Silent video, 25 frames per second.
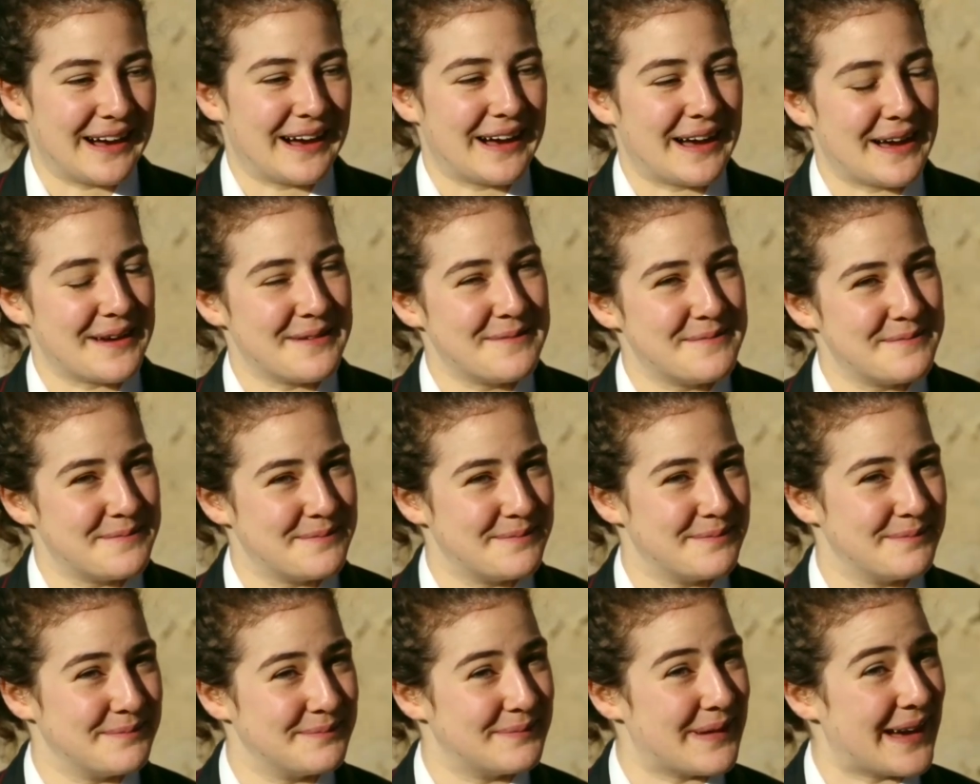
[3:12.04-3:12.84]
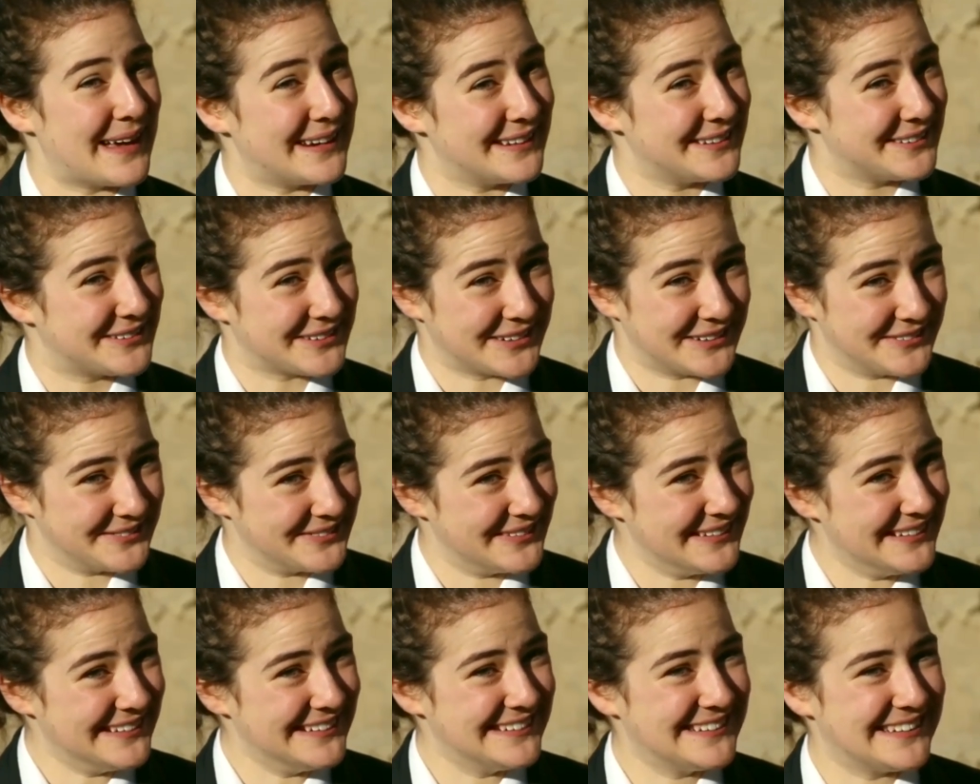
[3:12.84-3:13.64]
I'm Maddie
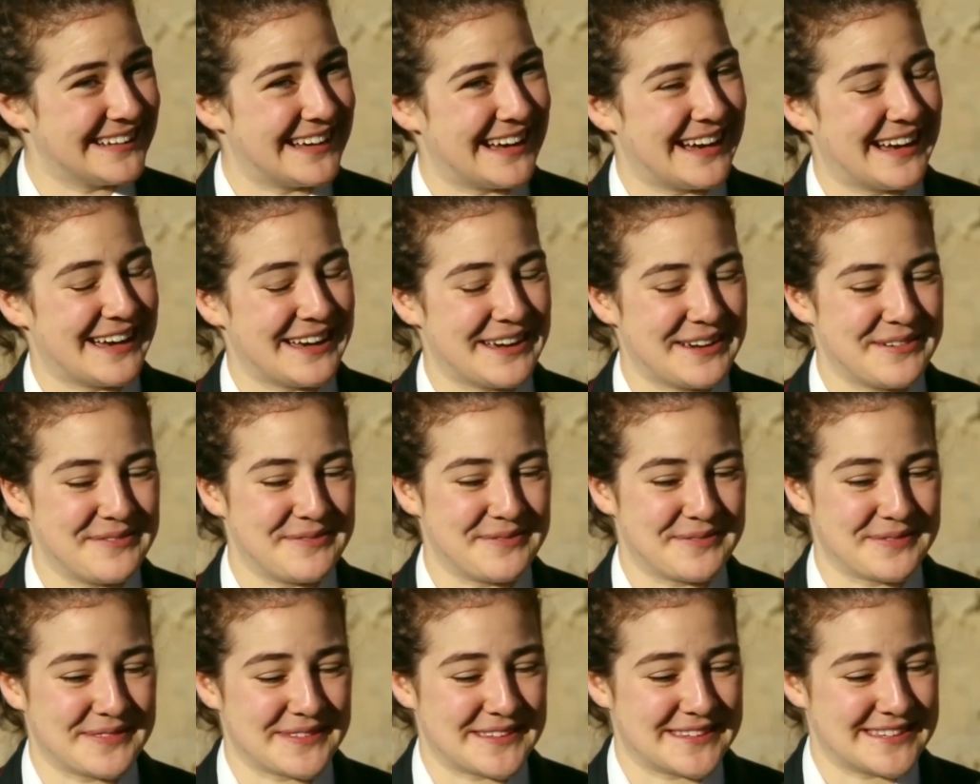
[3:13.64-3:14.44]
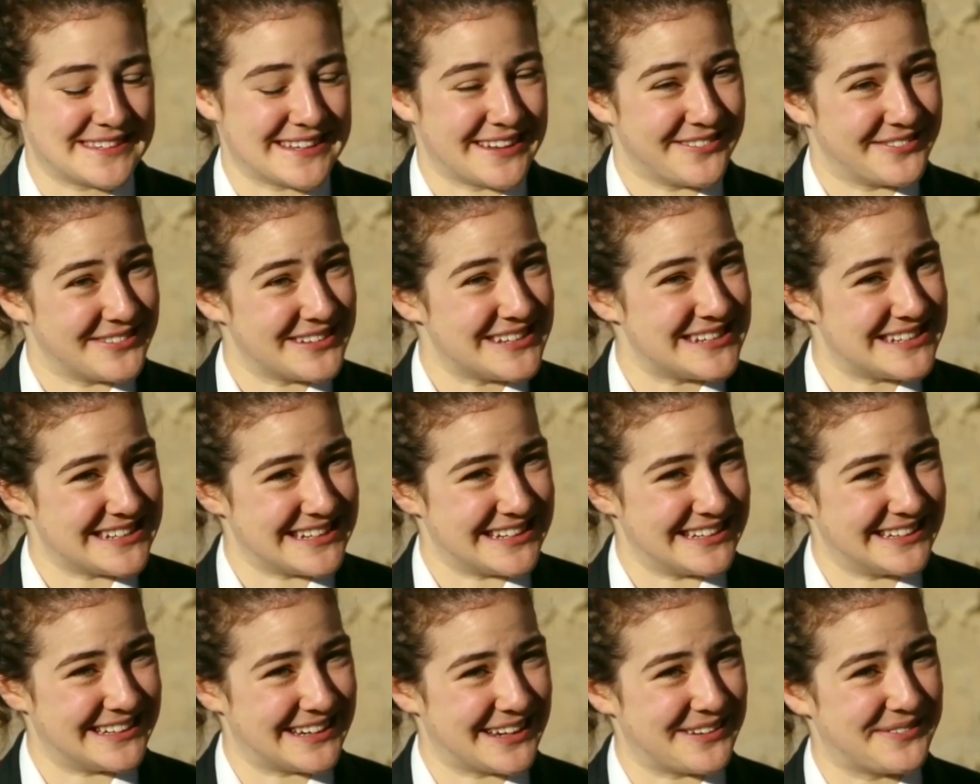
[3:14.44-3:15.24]
Trotman. I'm
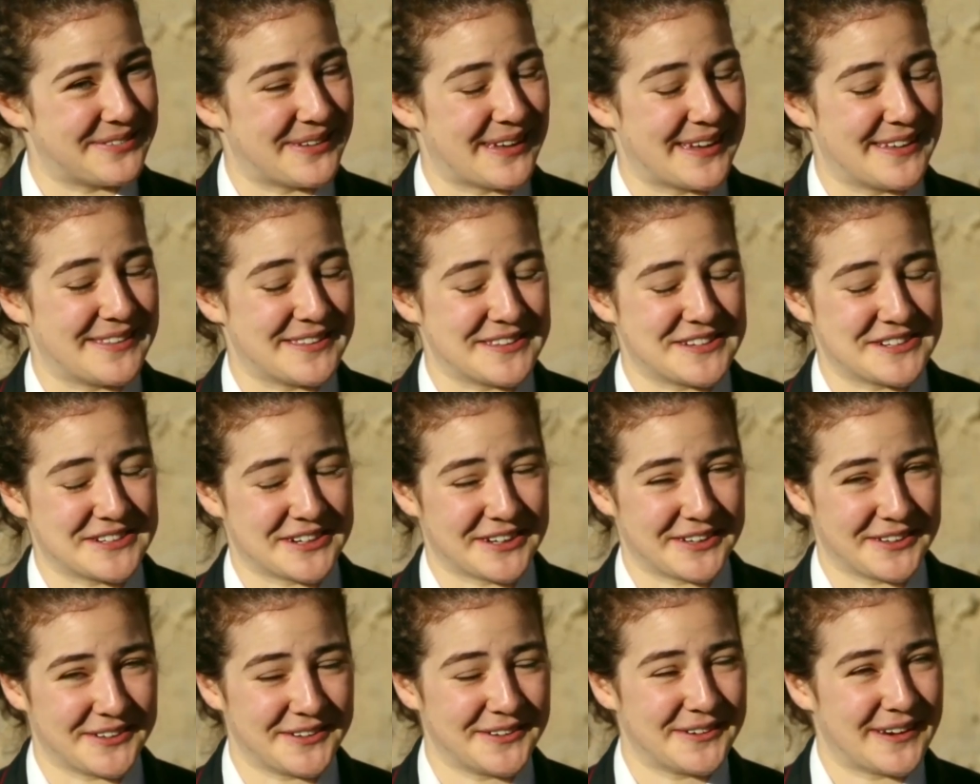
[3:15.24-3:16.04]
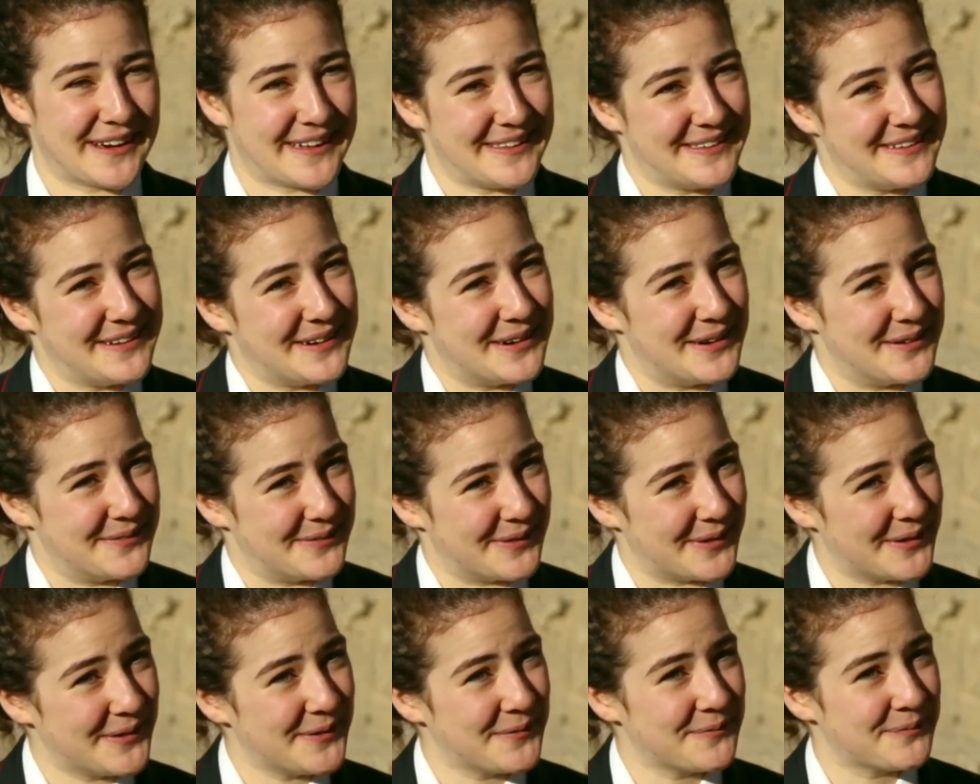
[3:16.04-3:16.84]
17. I play the cello and the
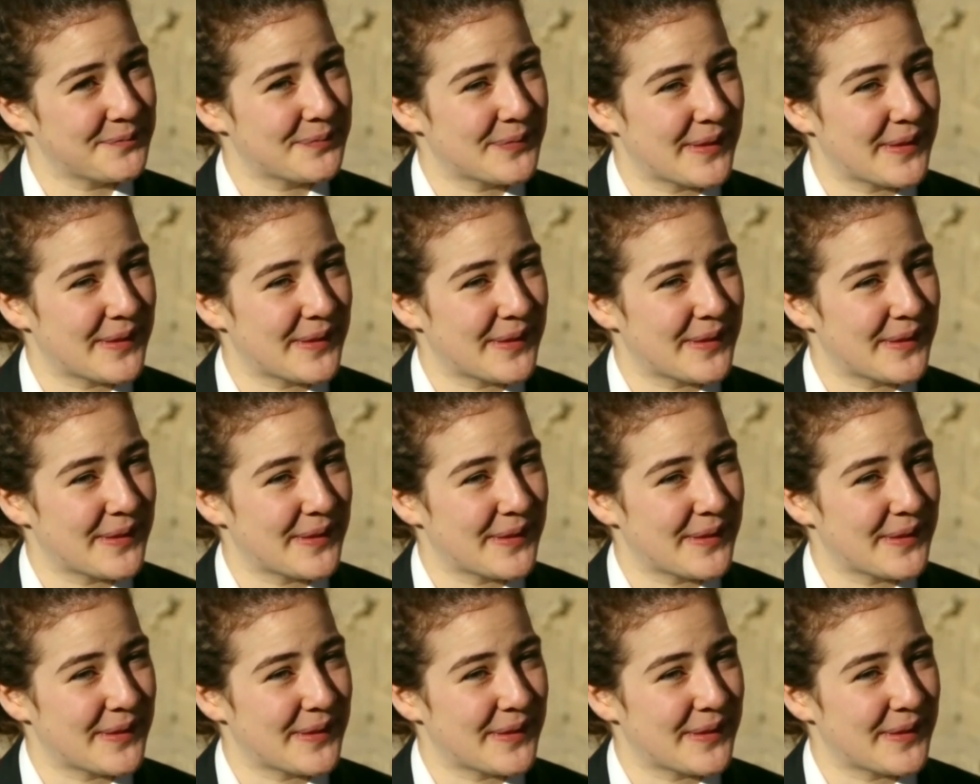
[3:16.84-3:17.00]
oboe.